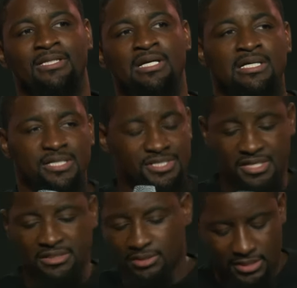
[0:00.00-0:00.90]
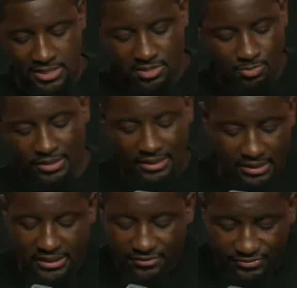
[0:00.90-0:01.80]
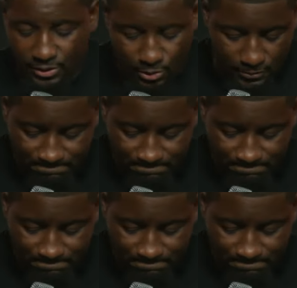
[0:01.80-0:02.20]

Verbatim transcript: Because Jesus doesn't want to leave you